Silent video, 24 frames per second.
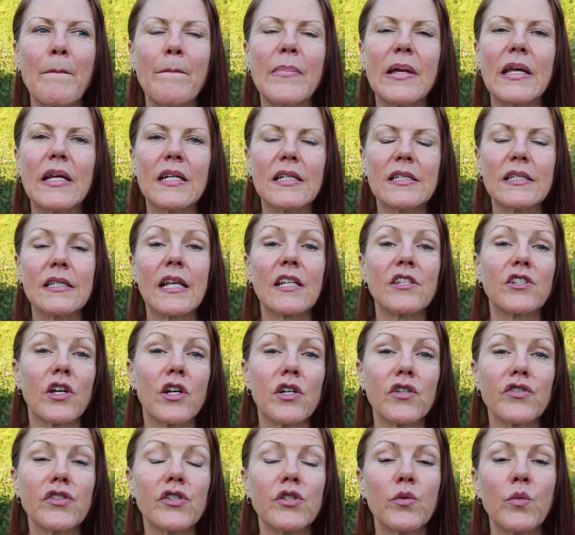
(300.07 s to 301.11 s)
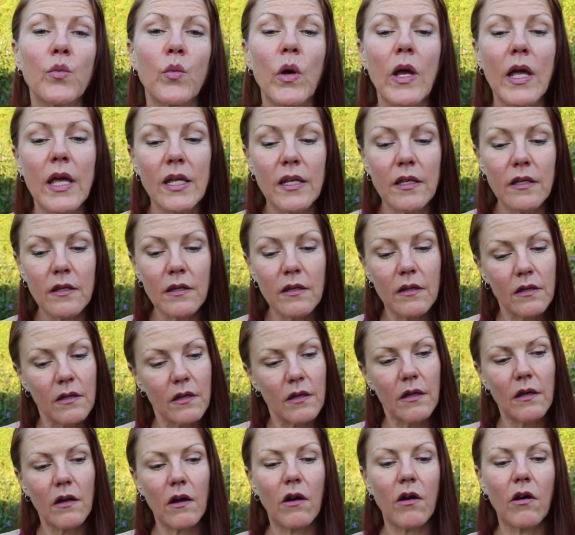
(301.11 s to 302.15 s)
because that's also when
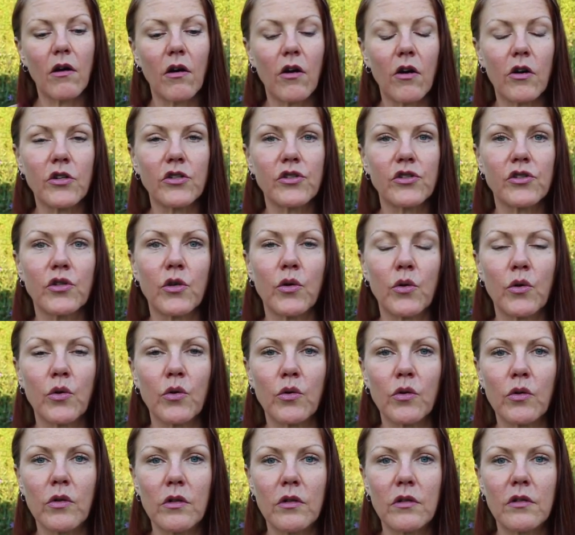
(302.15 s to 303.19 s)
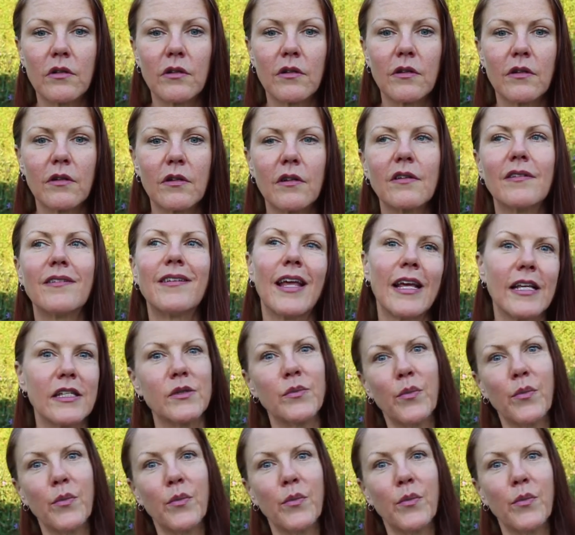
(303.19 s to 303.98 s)
our soul takes a